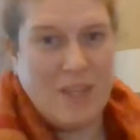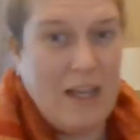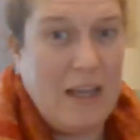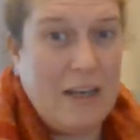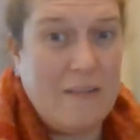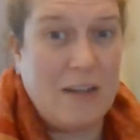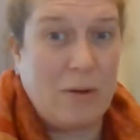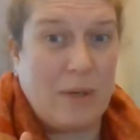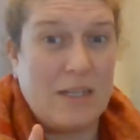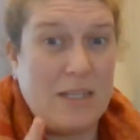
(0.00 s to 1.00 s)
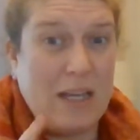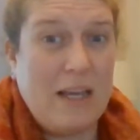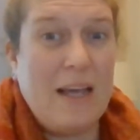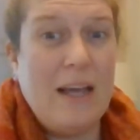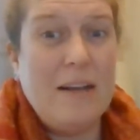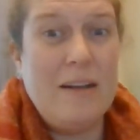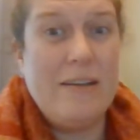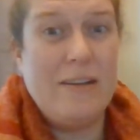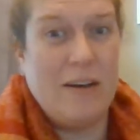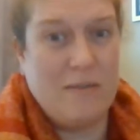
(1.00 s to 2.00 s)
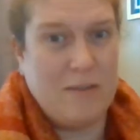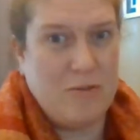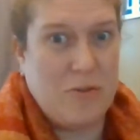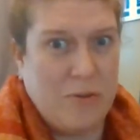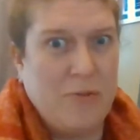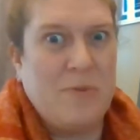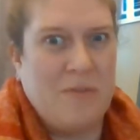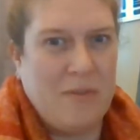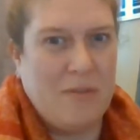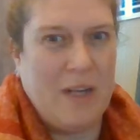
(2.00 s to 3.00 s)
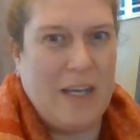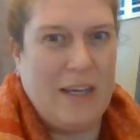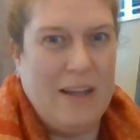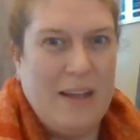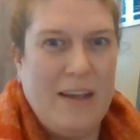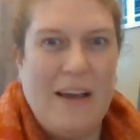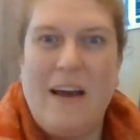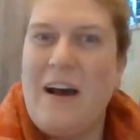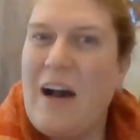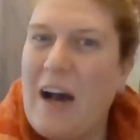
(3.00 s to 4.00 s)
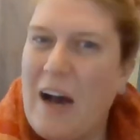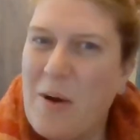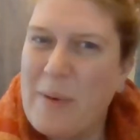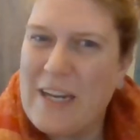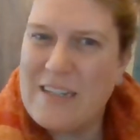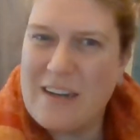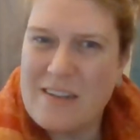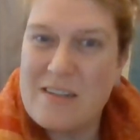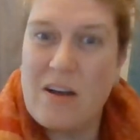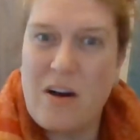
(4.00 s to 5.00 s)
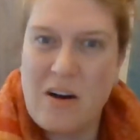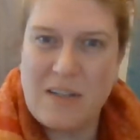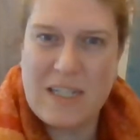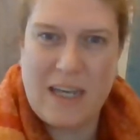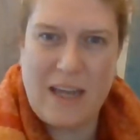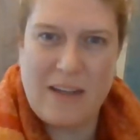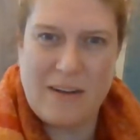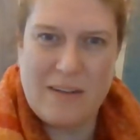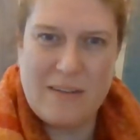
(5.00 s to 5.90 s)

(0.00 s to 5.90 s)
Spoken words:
And if there were 10 of those groups of 3, how many ducks altogether?